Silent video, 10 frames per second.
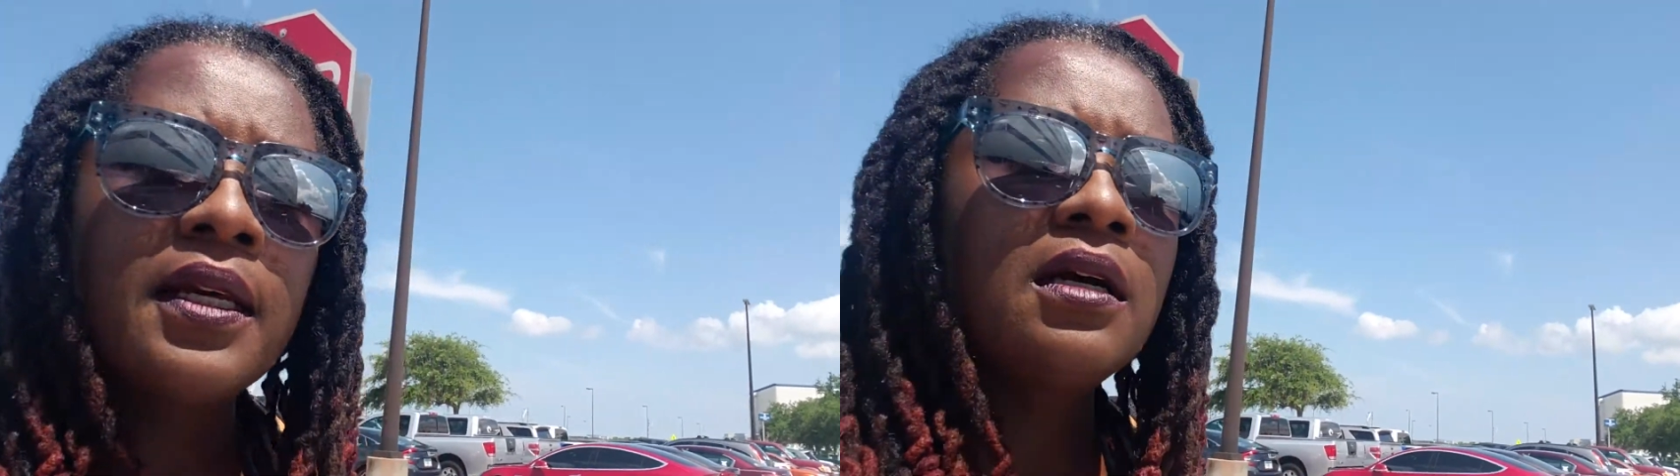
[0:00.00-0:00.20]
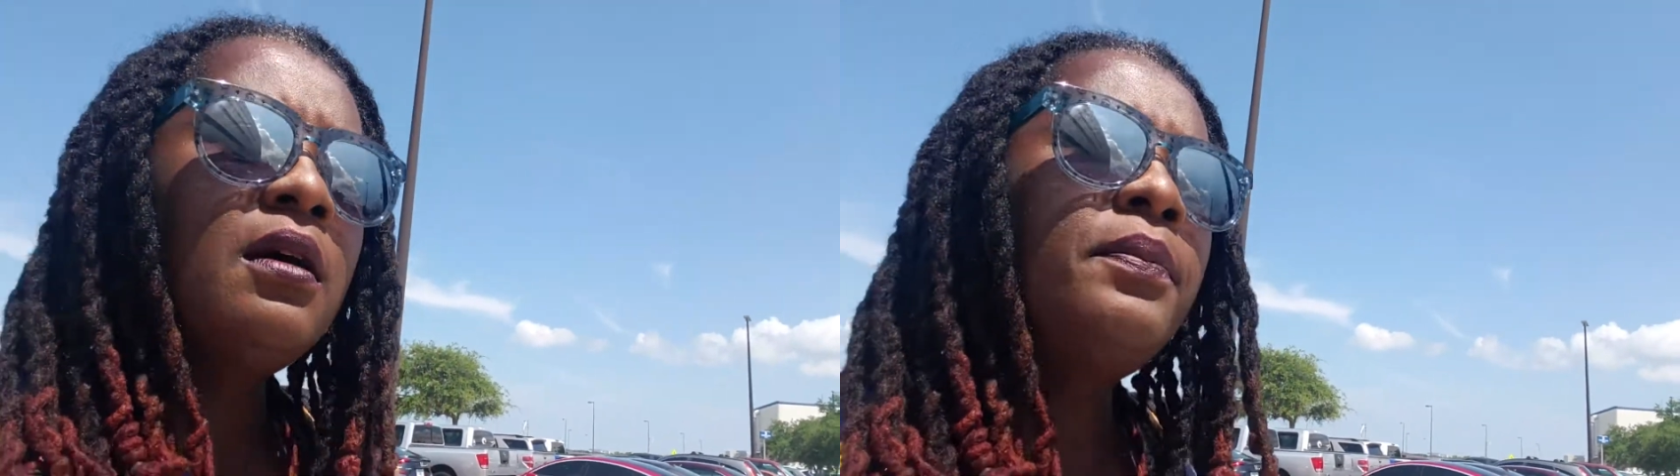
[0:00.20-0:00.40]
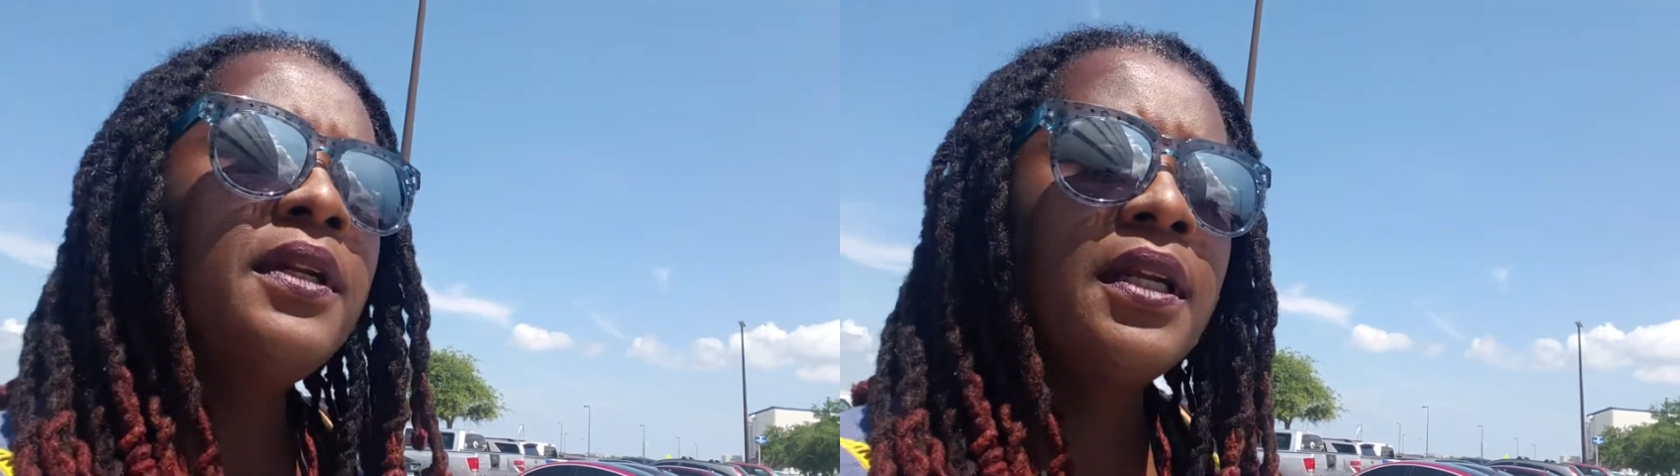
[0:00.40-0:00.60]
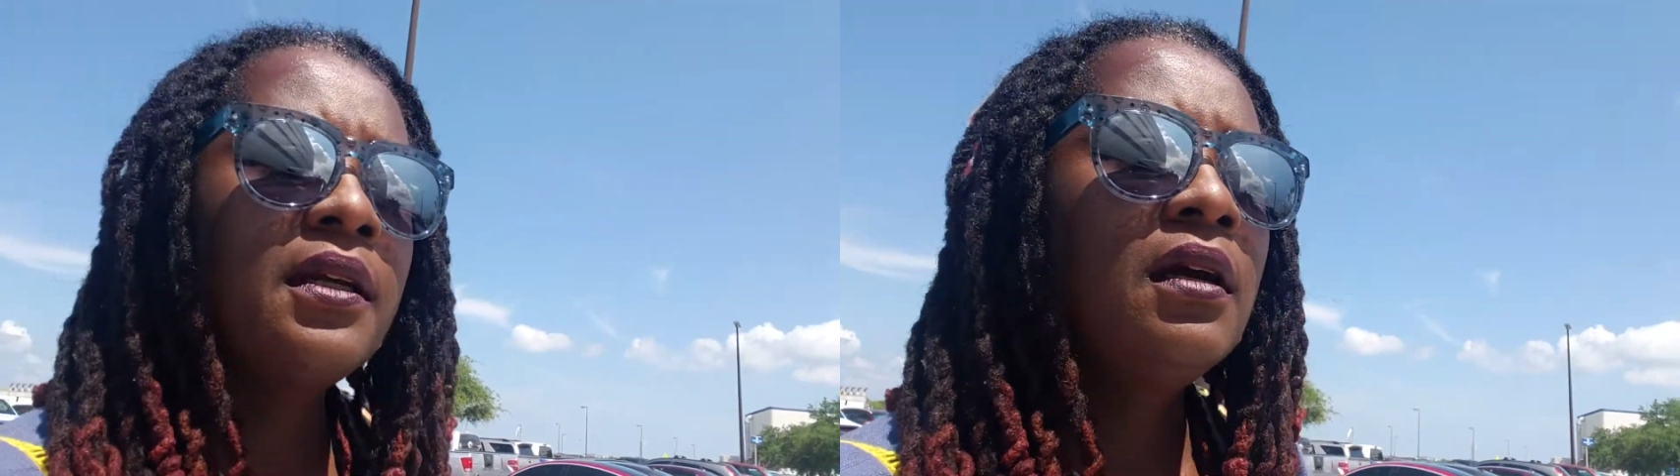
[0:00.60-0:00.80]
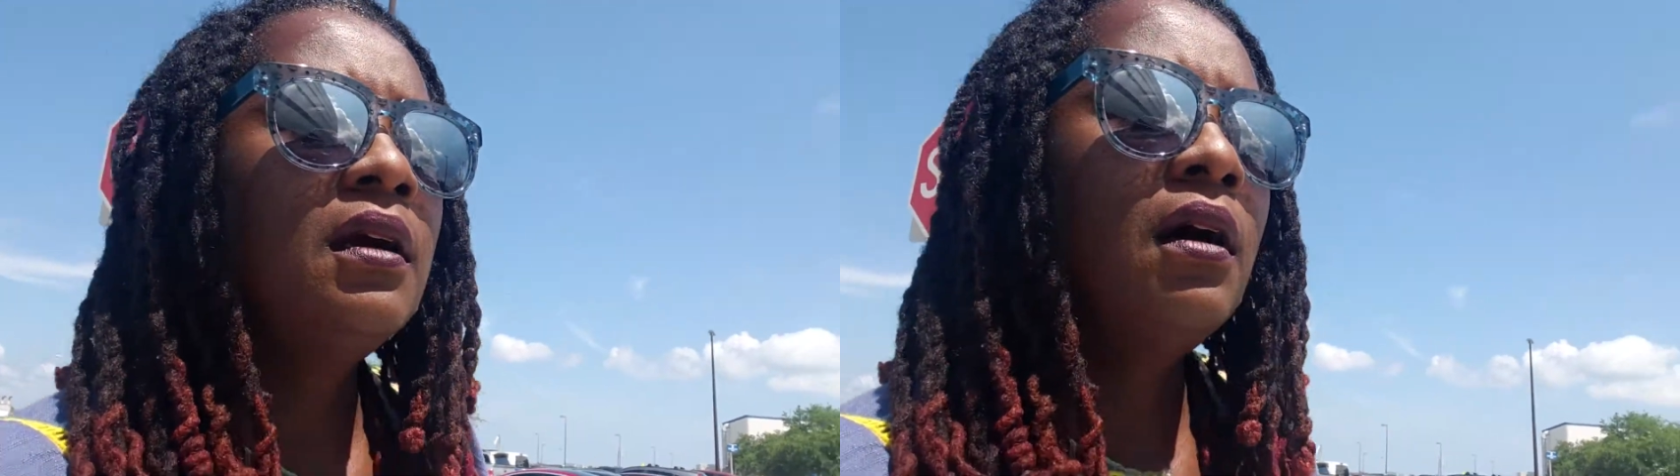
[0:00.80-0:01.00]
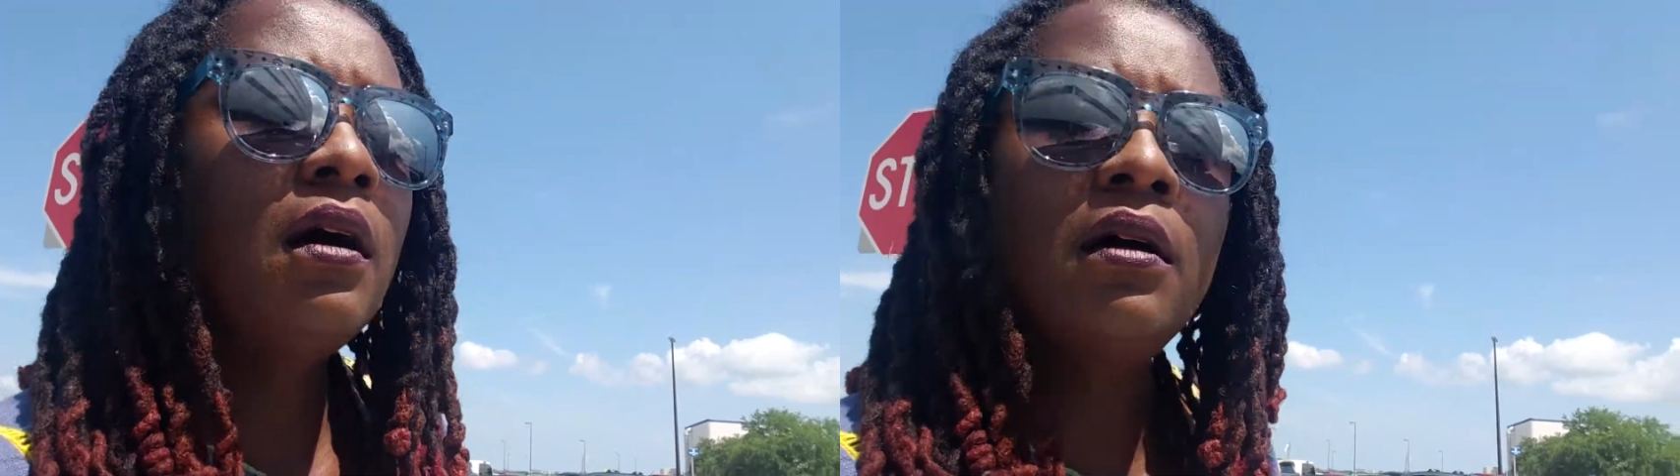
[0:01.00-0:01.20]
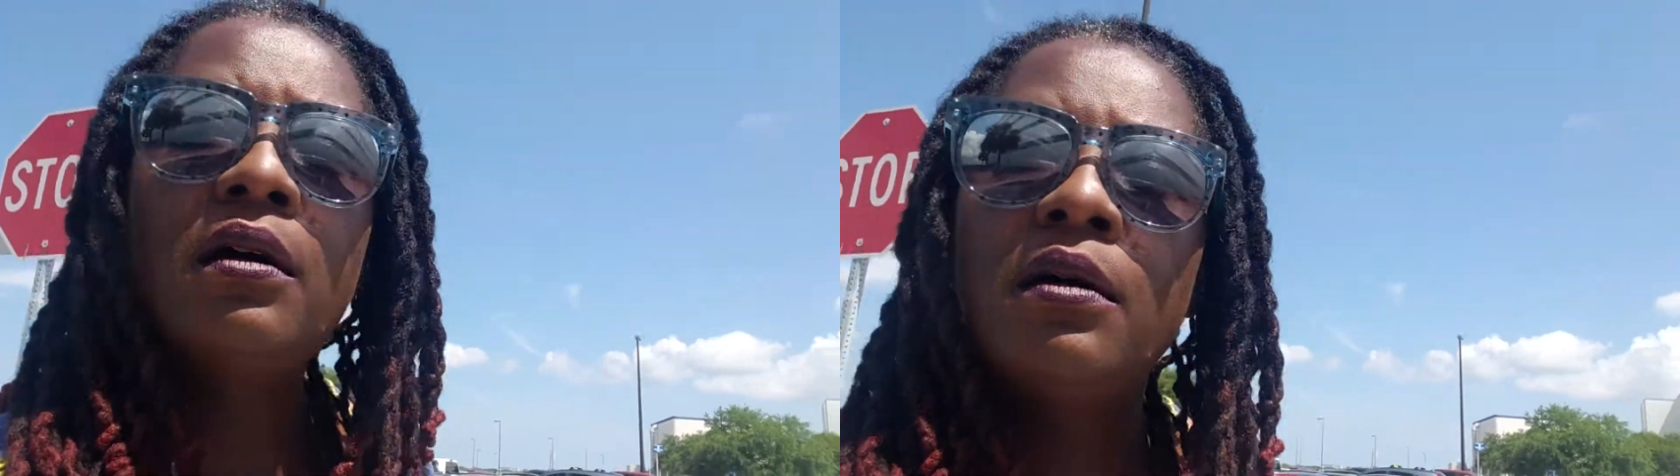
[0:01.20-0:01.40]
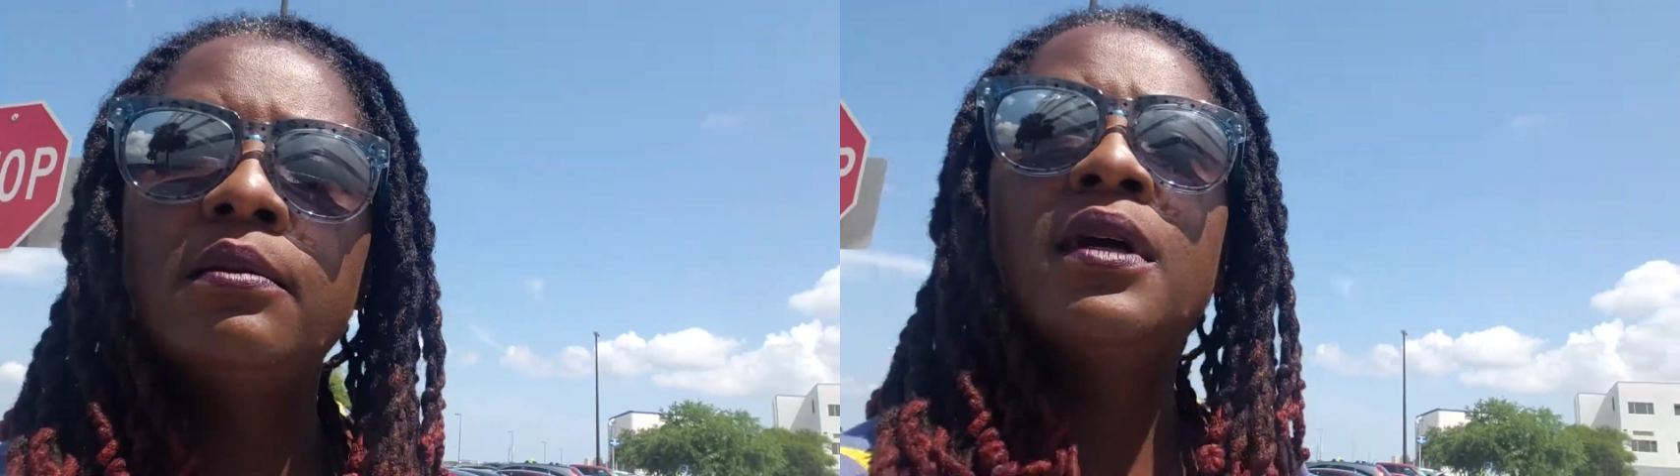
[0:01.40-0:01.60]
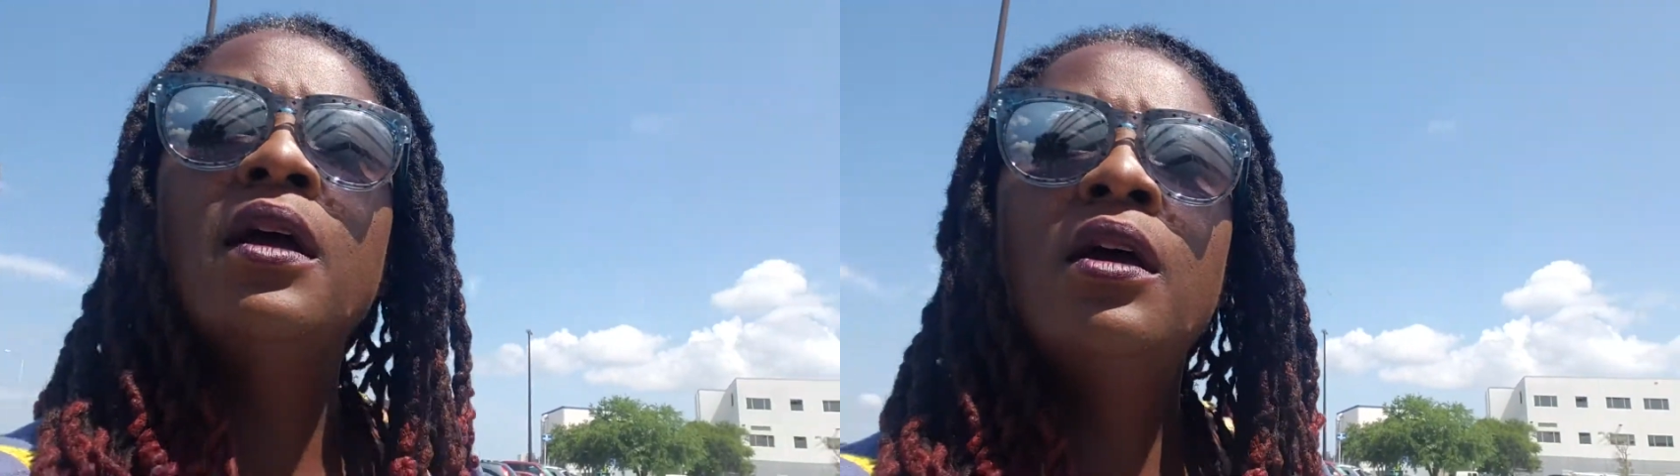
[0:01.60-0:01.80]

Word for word: the company, um,